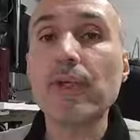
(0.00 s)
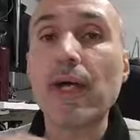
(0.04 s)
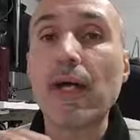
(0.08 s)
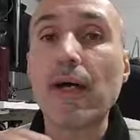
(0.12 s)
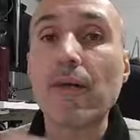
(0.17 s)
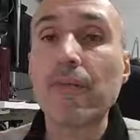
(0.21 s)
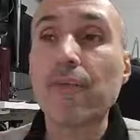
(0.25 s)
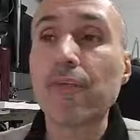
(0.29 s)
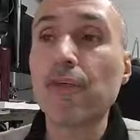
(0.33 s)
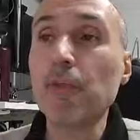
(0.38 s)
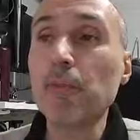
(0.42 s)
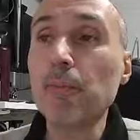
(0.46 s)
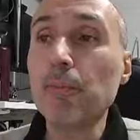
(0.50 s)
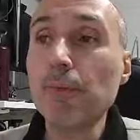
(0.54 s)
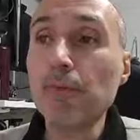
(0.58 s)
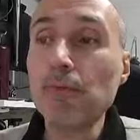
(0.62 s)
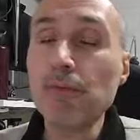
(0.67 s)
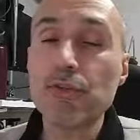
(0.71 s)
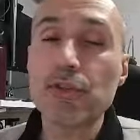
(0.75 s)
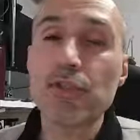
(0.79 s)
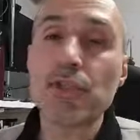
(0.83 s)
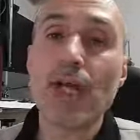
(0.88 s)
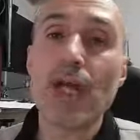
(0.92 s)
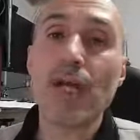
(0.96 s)
a simple
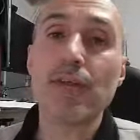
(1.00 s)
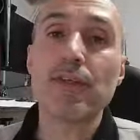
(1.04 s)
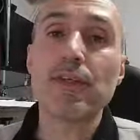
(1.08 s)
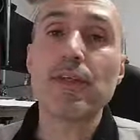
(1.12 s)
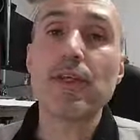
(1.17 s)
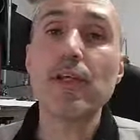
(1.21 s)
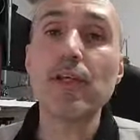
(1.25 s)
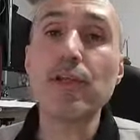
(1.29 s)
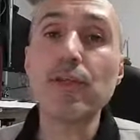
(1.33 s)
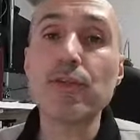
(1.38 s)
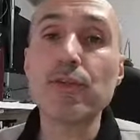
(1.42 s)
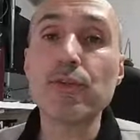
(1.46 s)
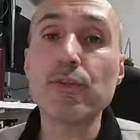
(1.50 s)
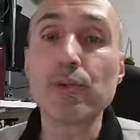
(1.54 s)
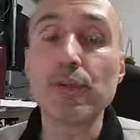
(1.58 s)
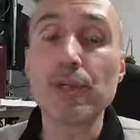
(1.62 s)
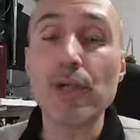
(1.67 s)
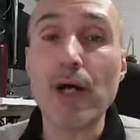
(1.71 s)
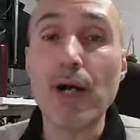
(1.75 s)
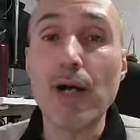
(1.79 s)
chat history